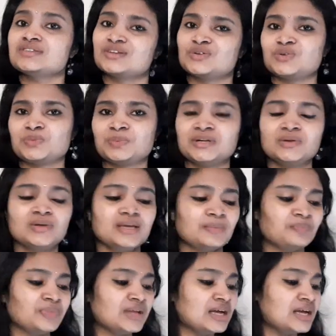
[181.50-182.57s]
recruitment.
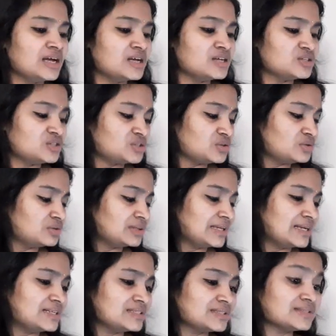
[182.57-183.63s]
Okay, so
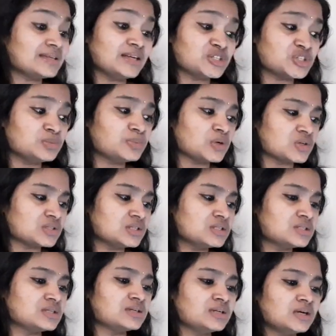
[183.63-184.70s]
that is the selection
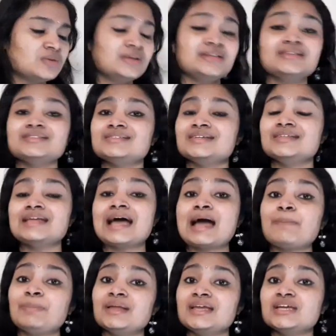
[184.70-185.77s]
process. Now let us see the
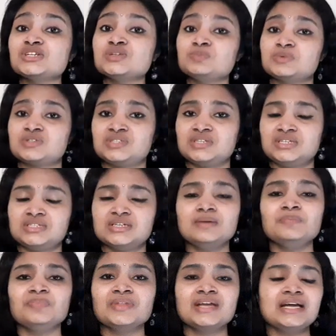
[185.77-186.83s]
application procedure.
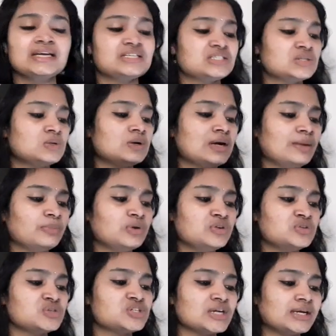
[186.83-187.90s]
So I'm going
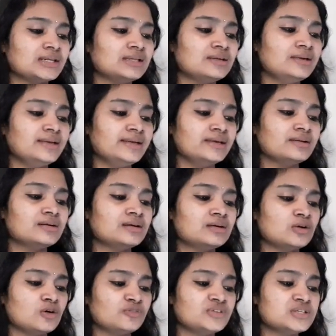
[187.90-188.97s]
to share the link
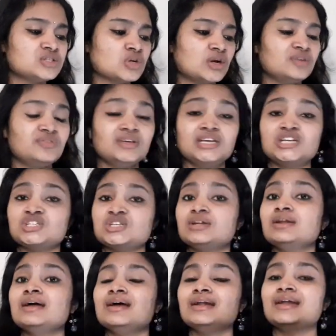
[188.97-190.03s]
of this notification
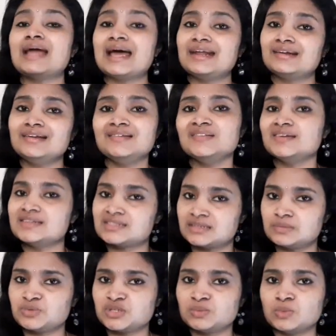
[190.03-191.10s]
directly in the
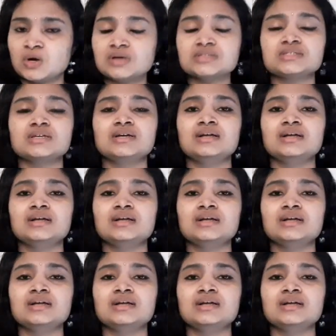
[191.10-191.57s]
description box.